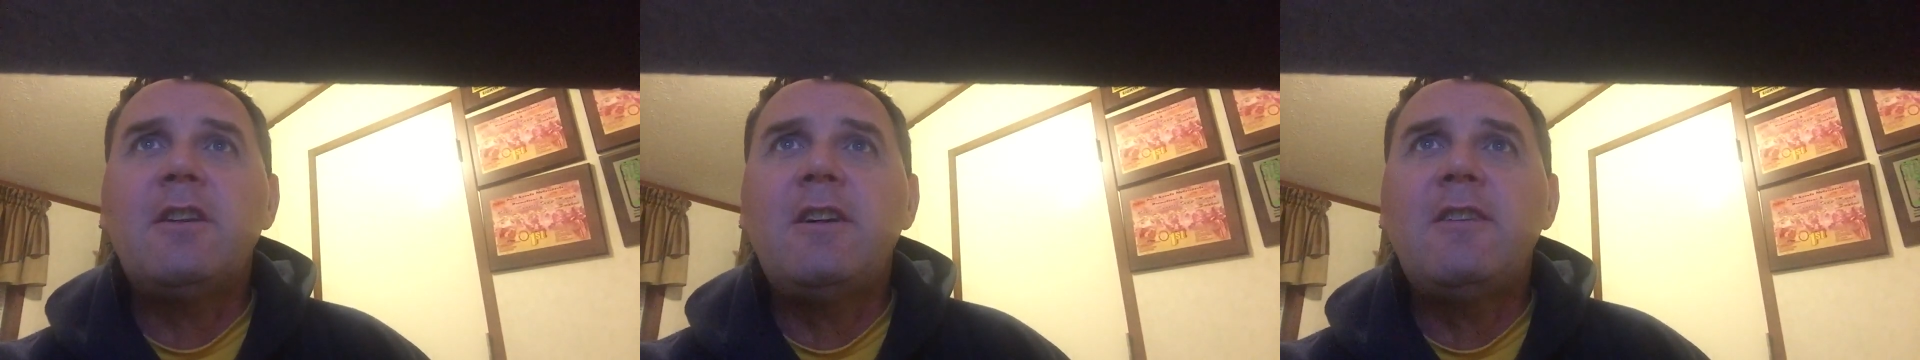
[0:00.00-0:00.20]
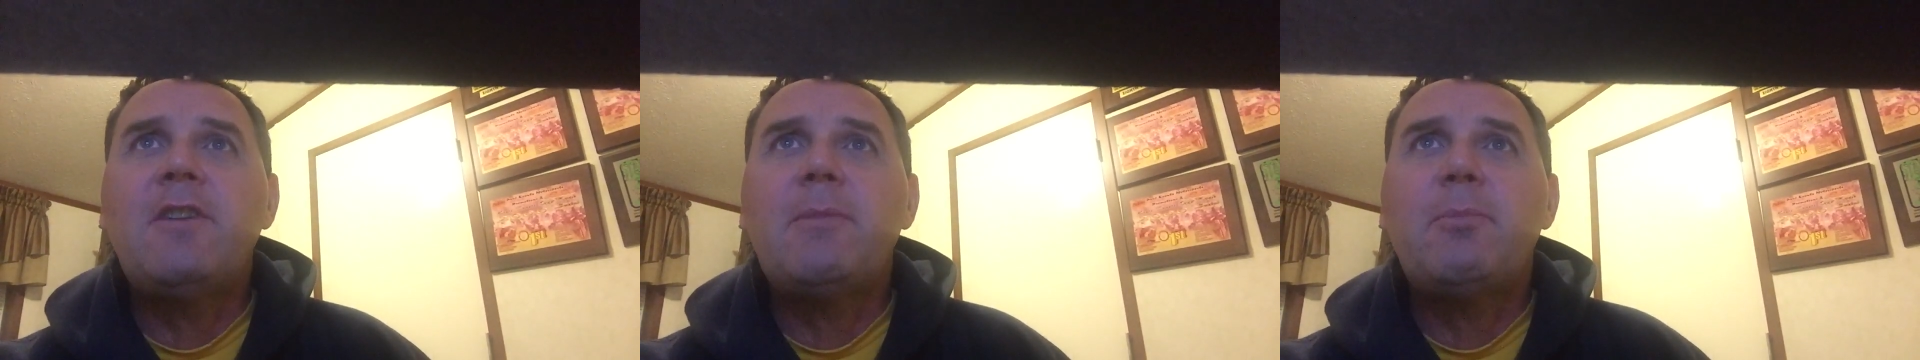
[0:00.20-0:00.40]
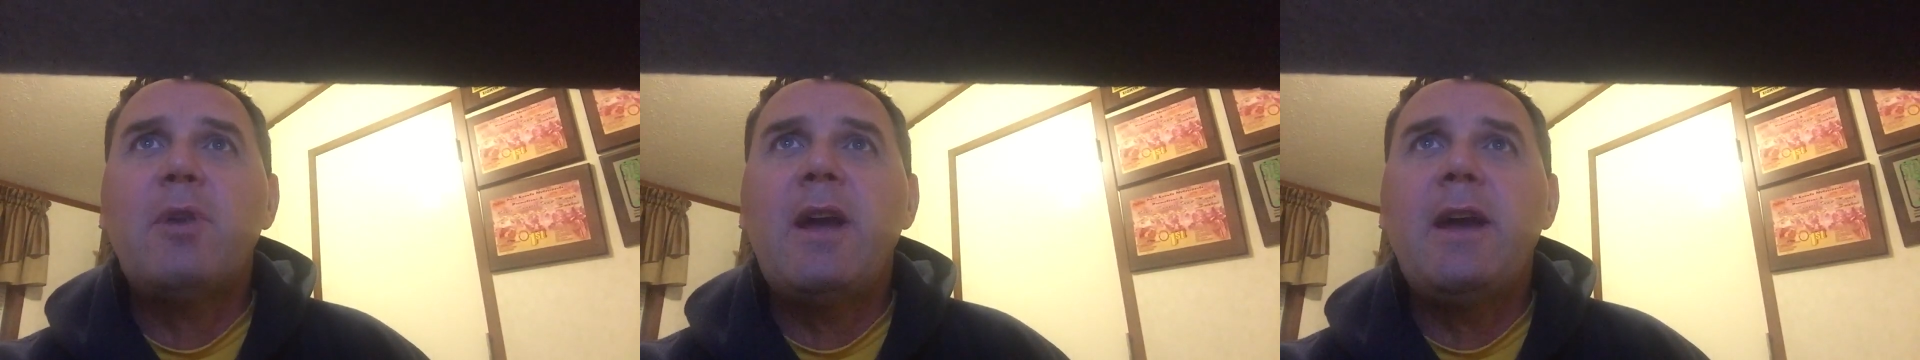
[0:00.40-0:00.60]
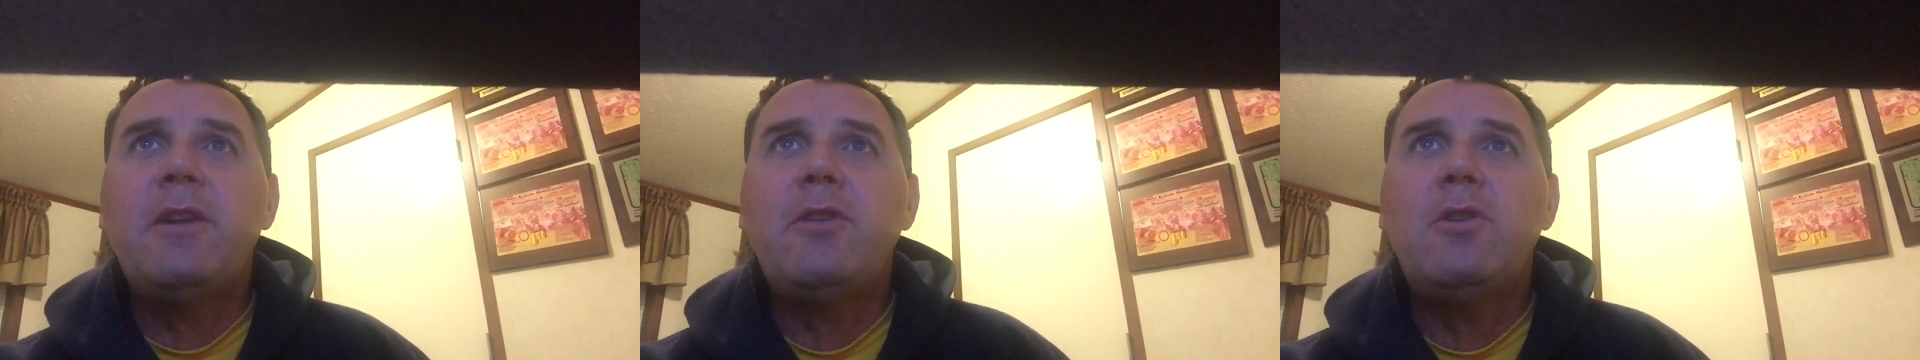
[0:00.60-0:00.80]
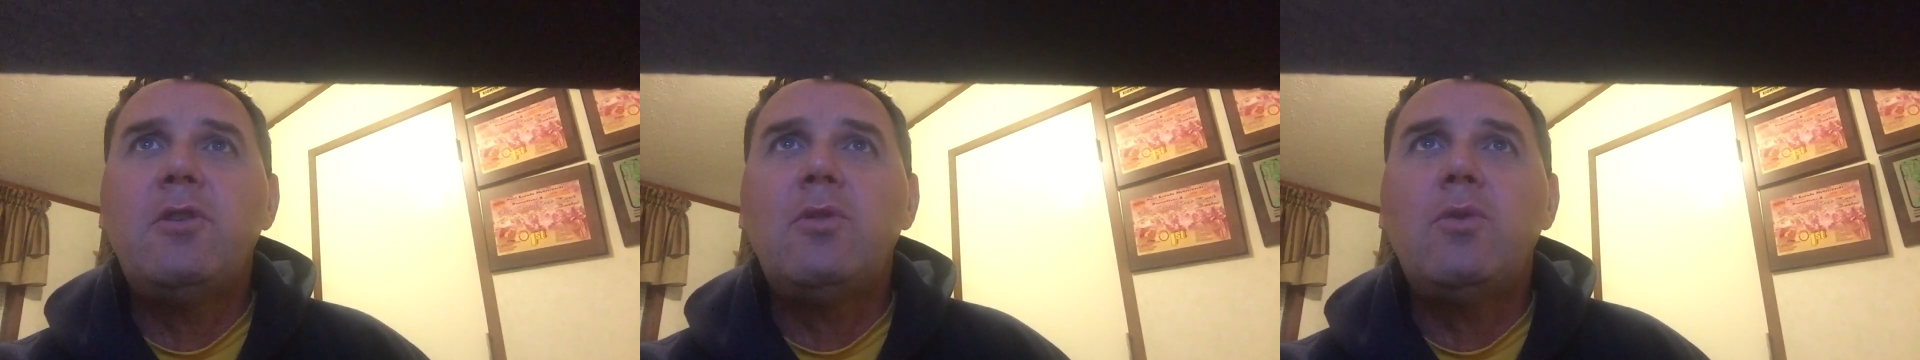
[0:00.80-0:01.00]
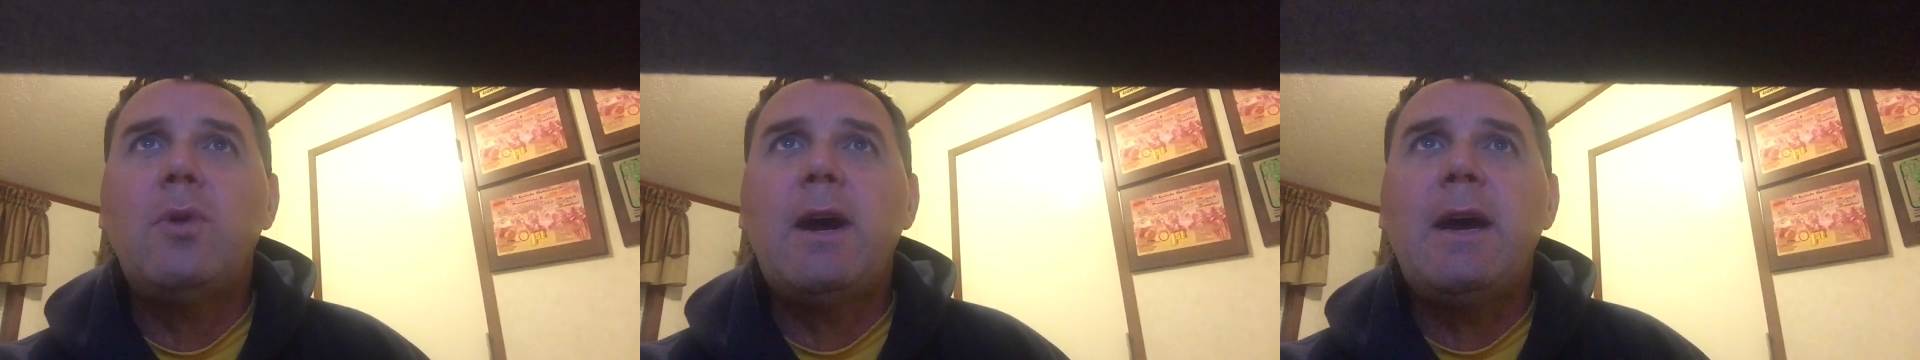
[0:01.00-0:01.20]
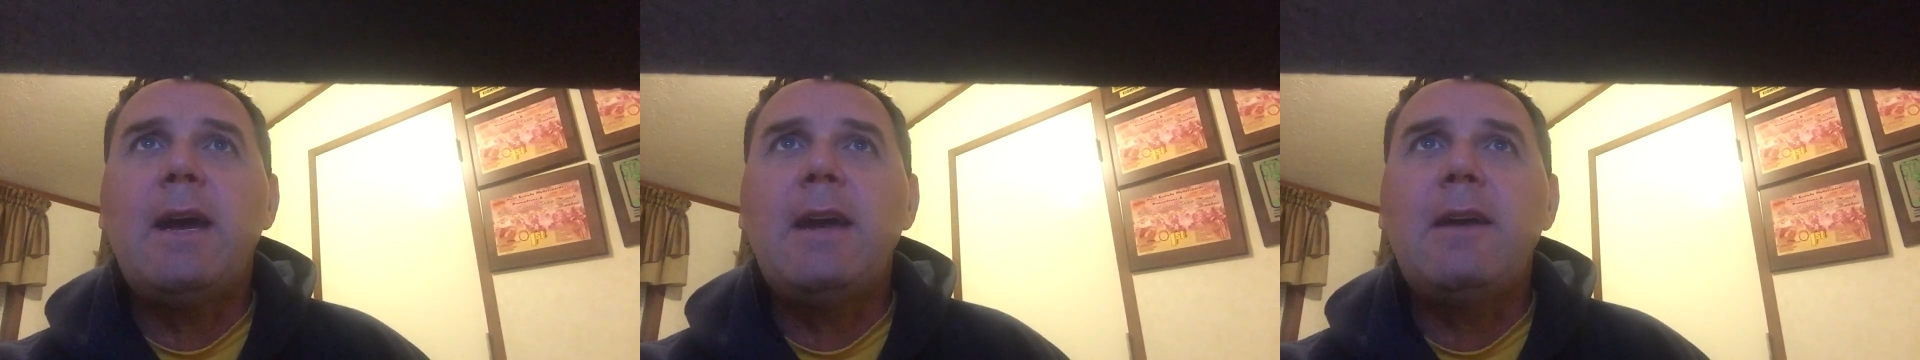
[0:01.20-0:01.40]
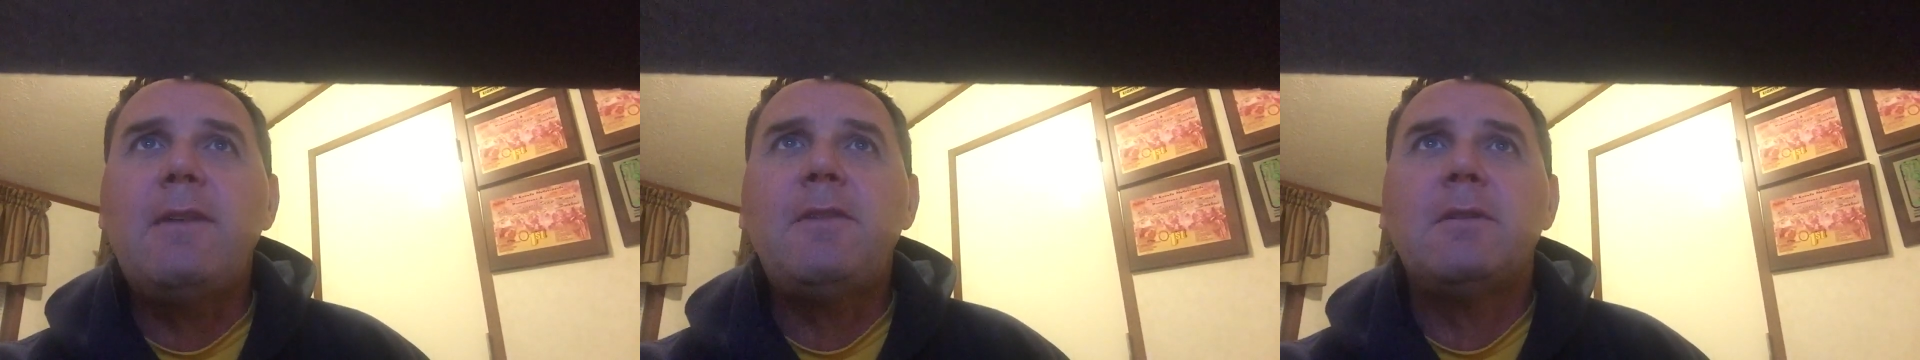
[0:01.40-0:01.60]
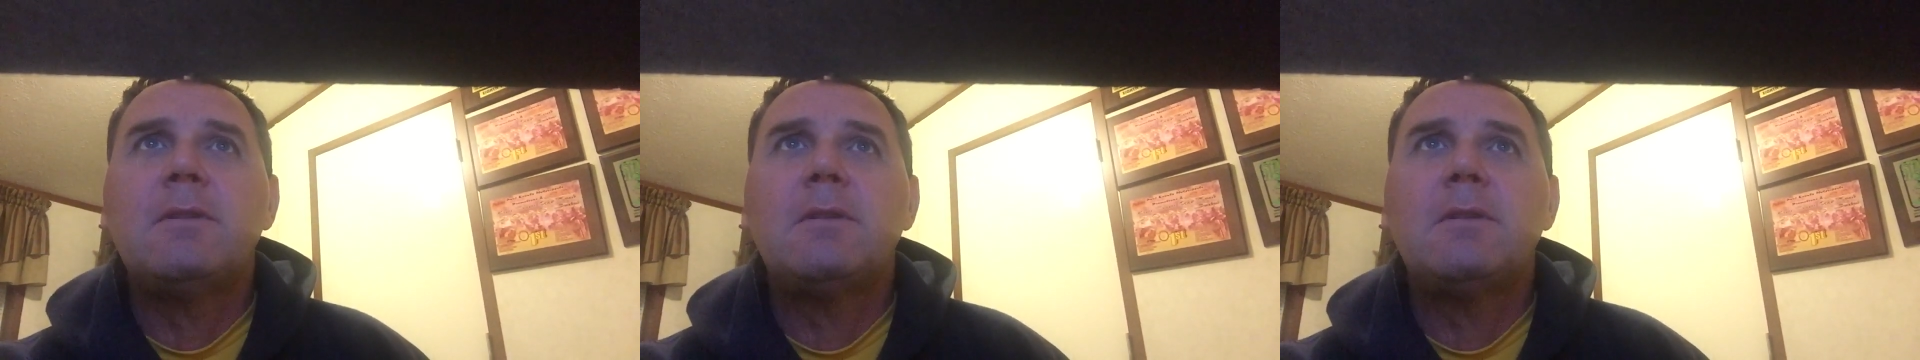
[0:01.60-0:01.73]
of a brand new way,